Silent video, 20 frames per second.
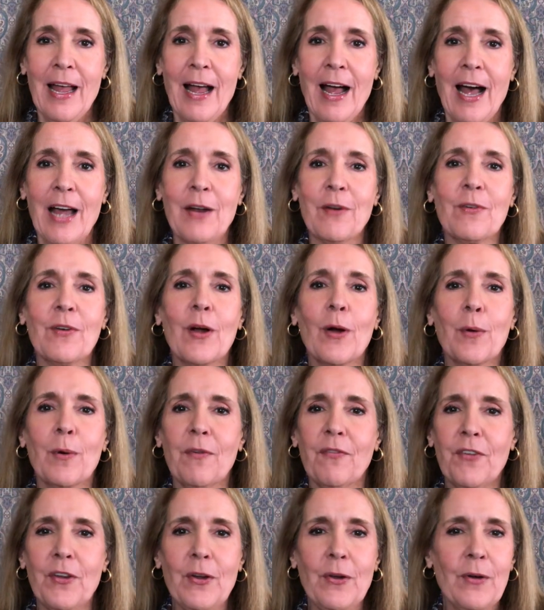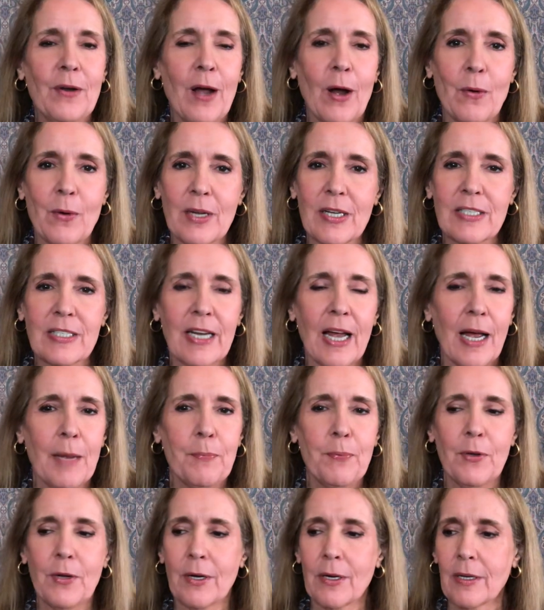I don't know if you noticed, I
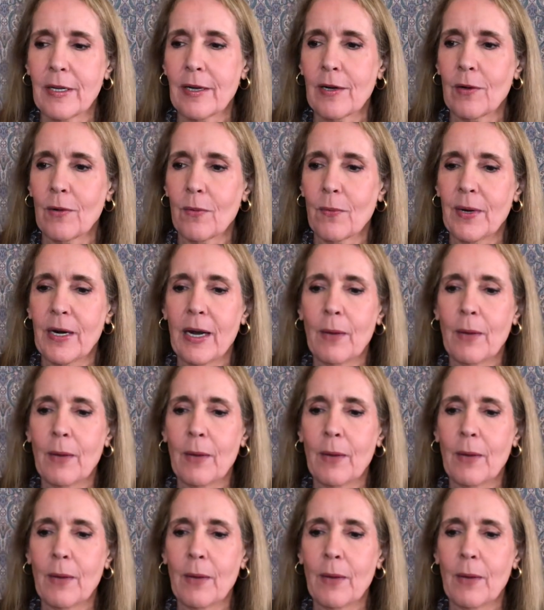put a little, when,